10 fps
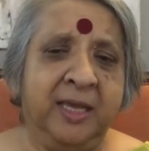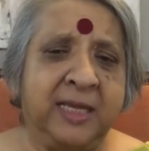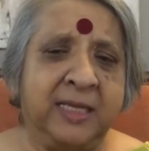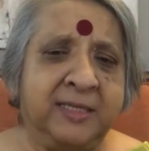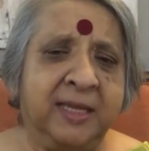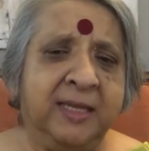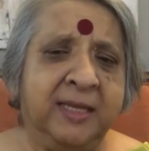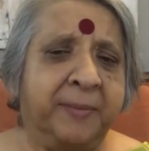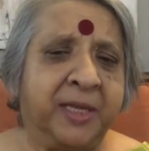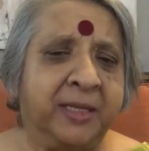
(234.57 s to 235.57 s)
is, I
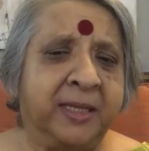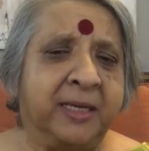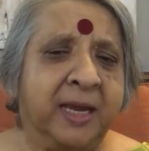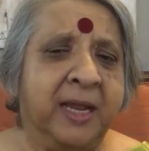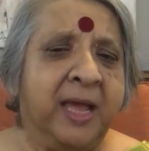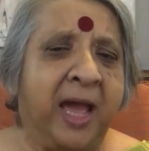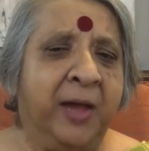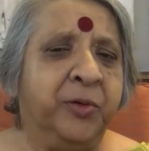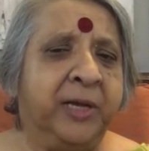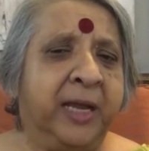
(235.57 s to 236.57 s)
think, something that
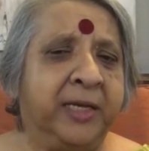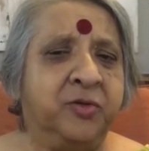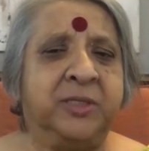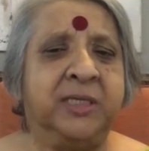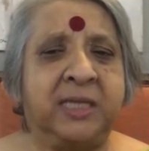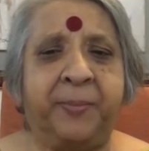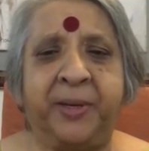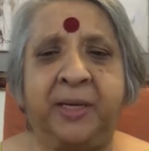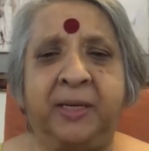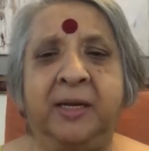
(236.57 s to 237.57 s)
I would like to see
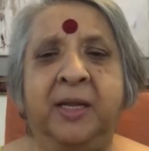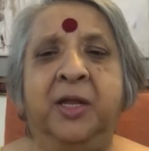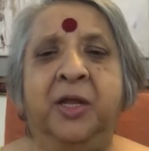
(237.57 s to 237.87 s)
SAPAN